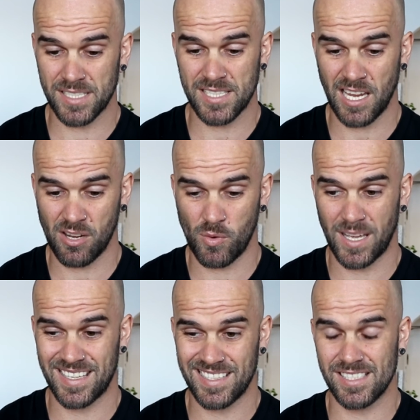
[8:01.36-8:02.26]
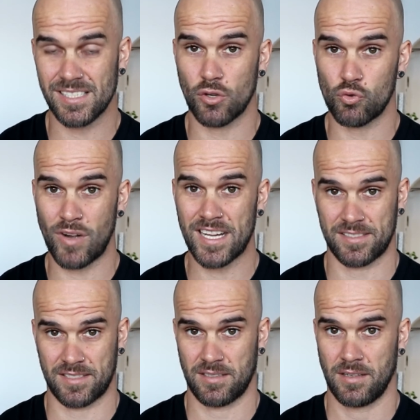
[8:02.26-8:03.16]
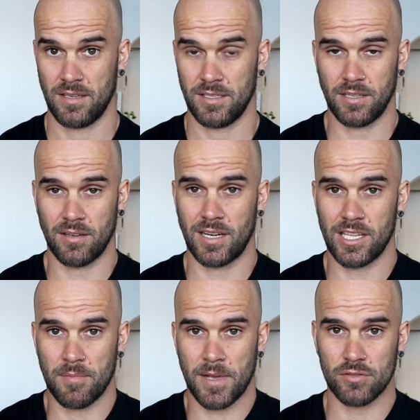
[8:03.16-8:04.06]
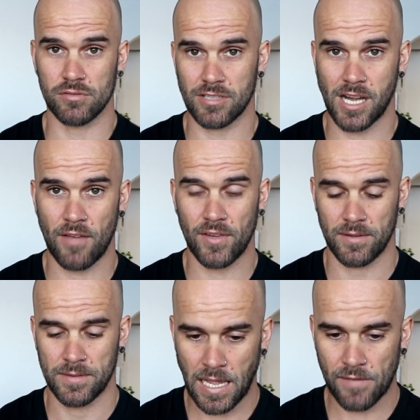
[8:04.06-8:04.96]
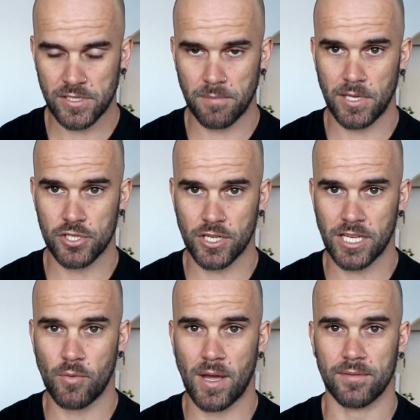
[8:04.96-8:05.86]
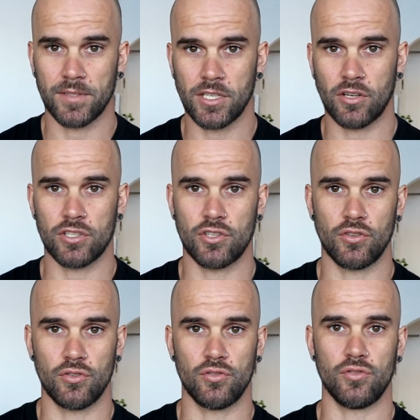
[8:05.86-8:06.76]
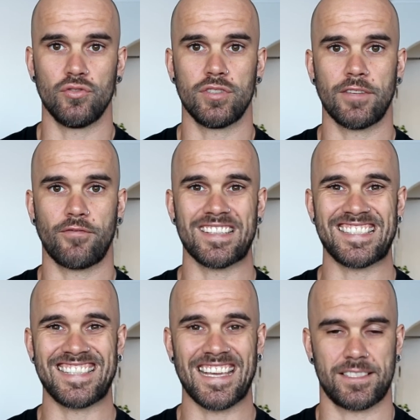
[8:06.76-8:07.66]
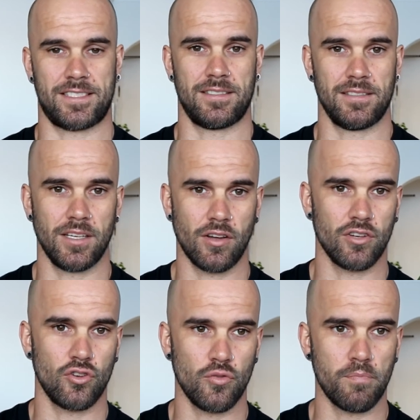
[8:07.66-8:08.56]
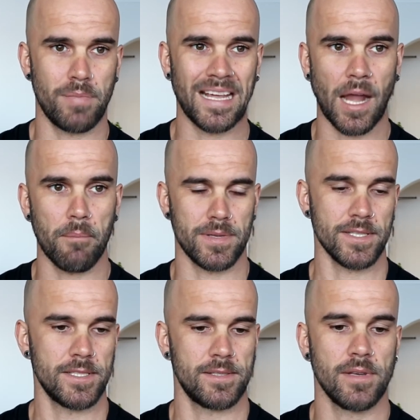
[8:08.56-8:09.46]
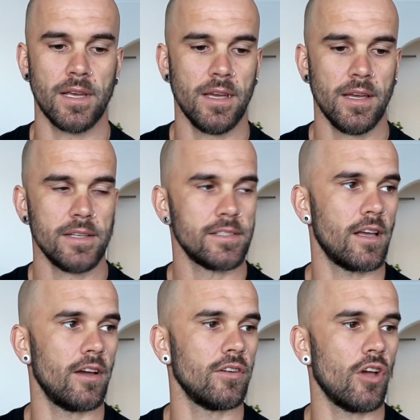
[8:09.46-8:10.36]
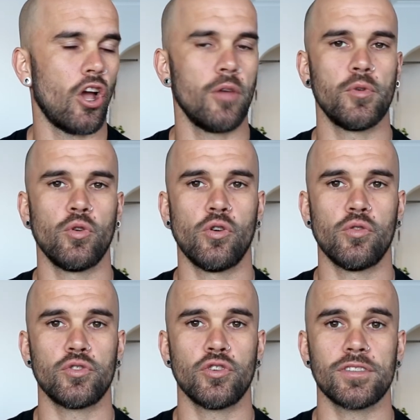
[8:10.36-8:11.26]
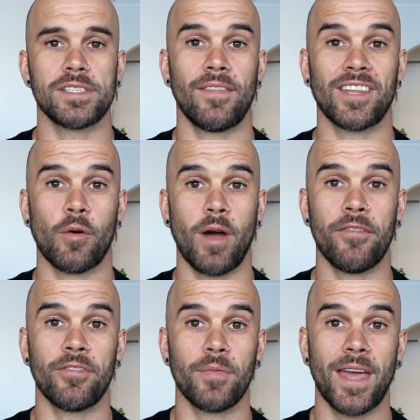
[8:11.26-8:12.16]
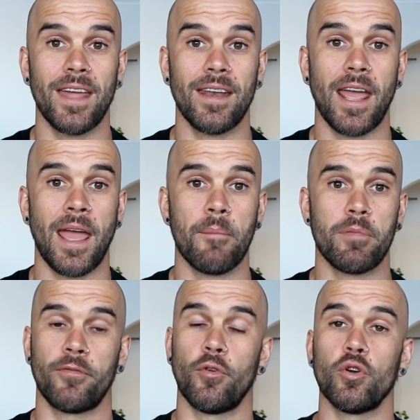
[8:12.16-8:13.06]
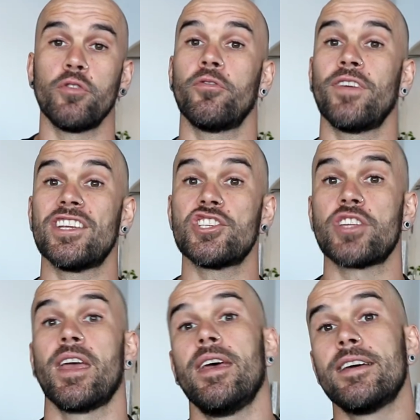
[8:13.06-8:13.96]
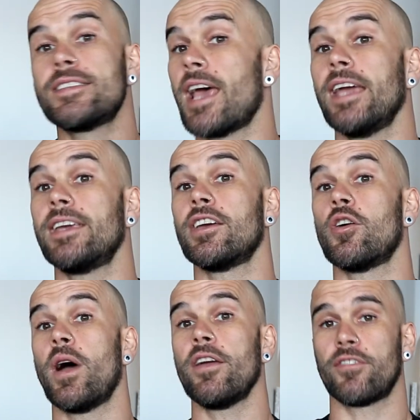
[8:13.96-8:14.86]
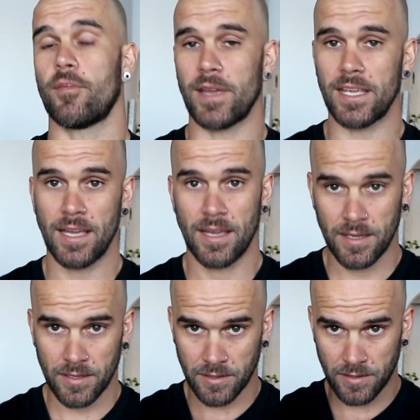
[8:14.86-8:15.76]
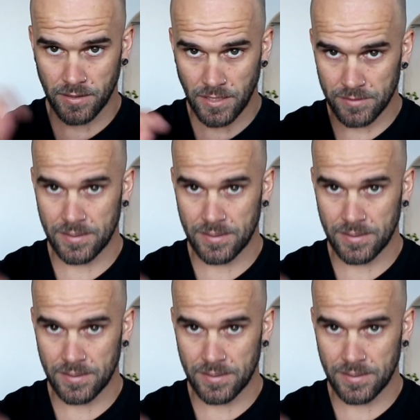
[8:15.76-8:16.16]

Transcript: takeaway is rest. You got to let your muscles recover. Calves can be a tricky one. You got to do different sets. You got to do big numbers. So hope you all took something away from that. And before you're finished taking away from me, get